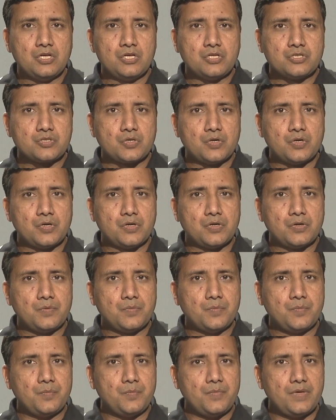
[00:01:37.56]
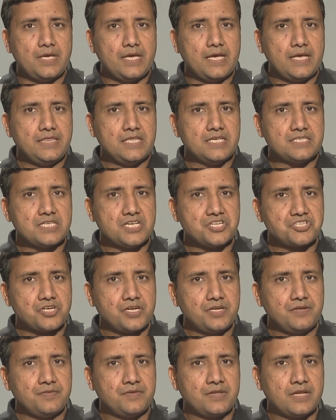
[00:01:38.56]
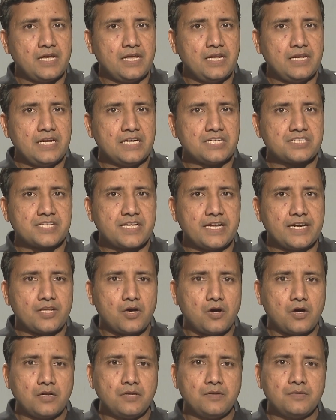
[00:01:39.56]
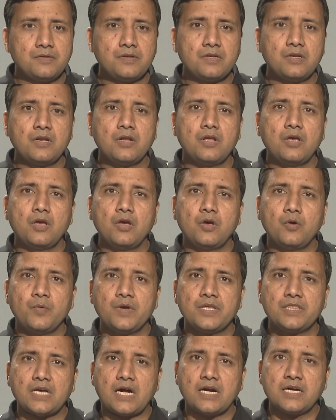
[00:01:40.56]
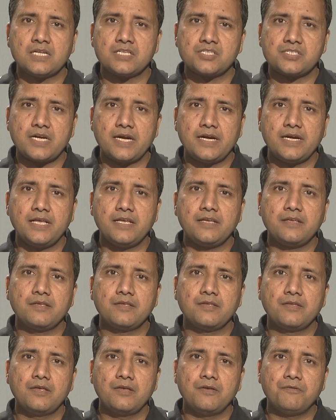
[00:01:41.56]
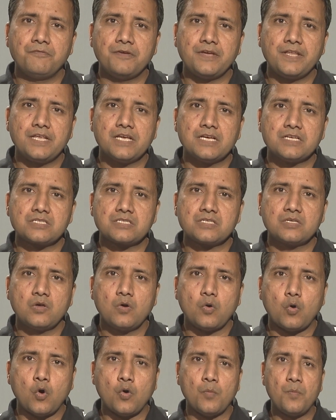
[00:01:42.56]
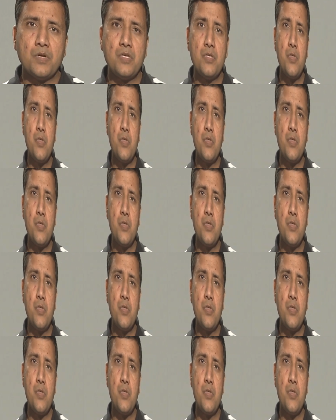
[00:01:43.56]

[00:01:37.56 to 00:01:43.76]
So in this session, let's get on with understanding various open